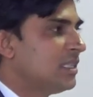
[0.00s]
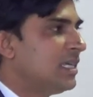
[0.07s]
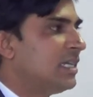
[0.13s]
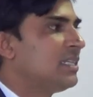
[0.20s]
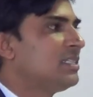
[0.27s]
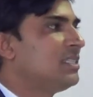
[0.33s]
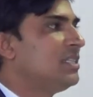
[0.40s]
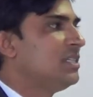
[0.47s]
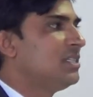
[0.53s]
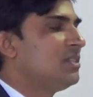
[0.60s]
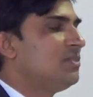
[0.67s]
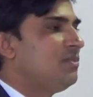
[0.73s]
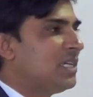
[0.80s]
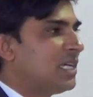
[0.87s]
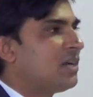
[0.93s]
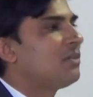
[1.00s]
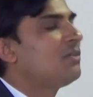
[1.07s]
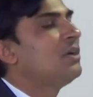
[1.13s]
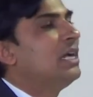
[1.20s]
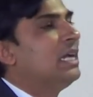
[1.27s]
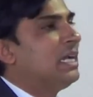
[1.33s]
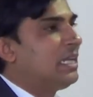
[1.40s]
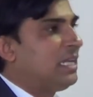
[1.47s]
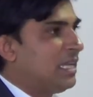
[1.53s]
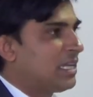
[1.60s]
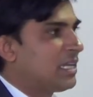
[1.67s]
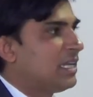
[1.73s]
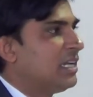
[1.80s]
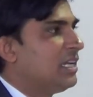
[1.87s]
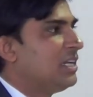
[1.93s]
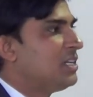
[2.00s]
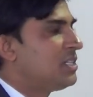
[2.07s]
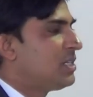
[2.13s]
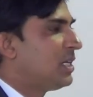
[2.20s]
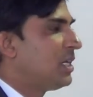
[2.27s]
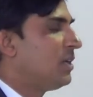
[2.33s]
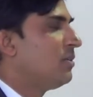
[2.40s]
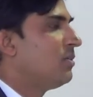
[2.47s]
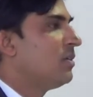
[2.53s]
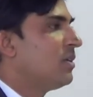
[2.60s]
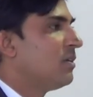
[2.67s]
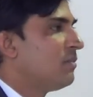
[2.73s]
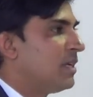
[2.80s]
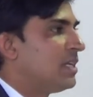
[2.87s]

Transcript: That is the reason we have taken an initiative